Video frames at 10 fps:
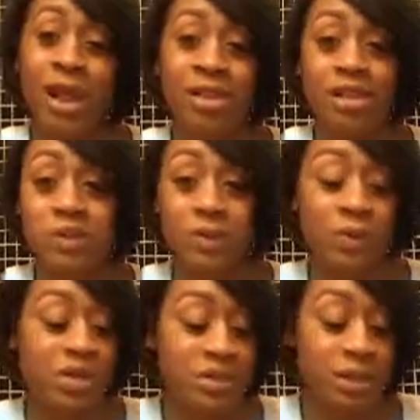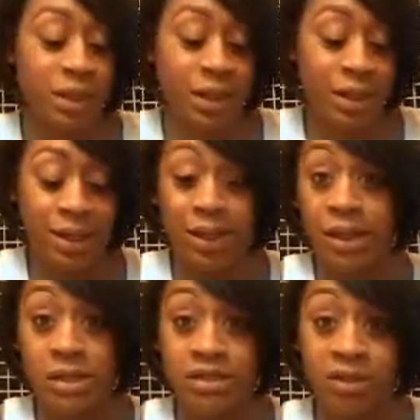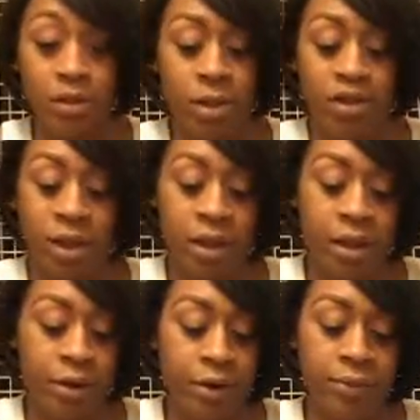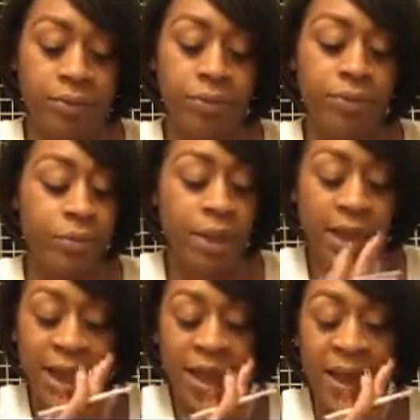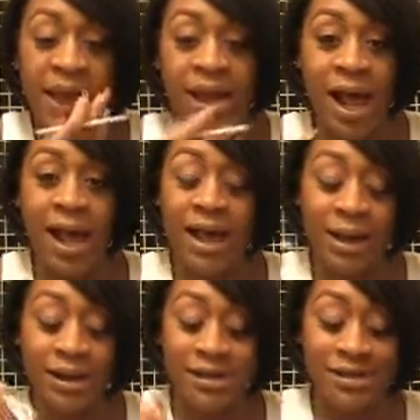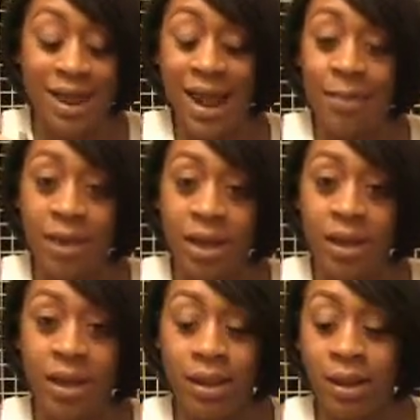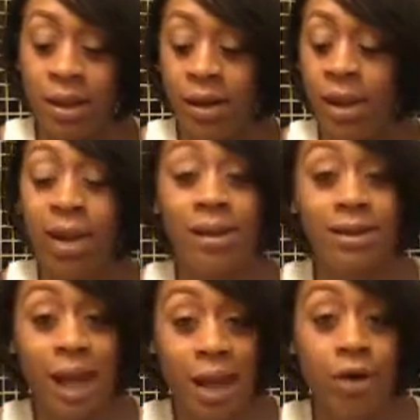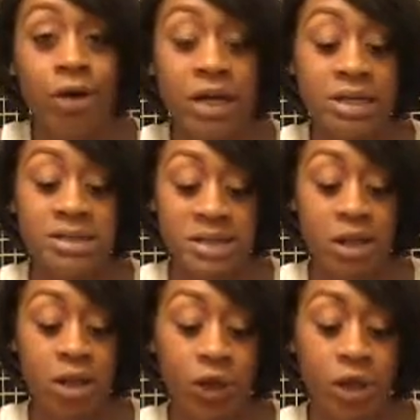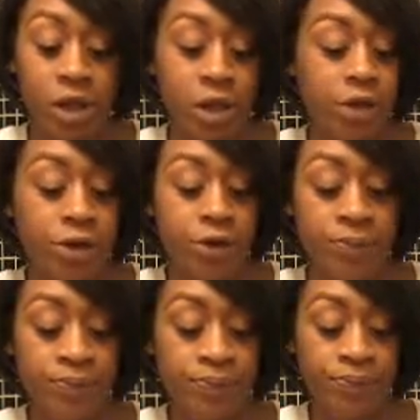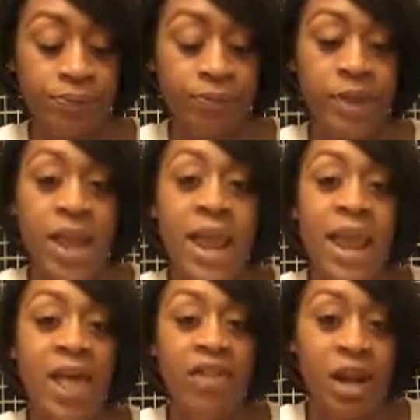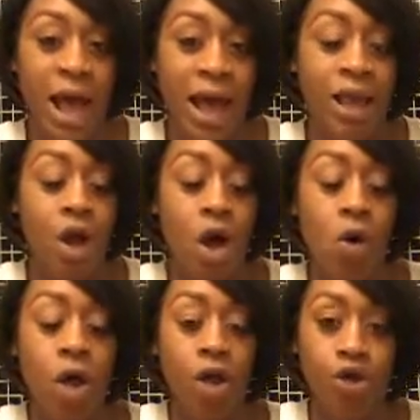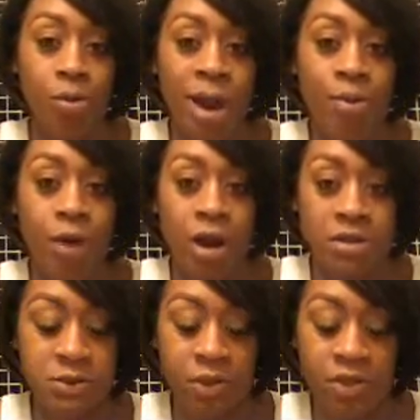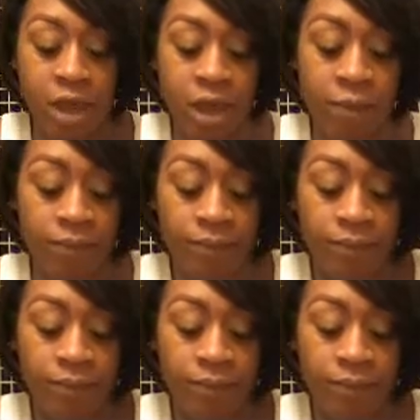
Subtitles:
I got this one recently in a kit. I'll tell you about that later. And I dab it in a lighter concealer color, and then I go under my brows with that.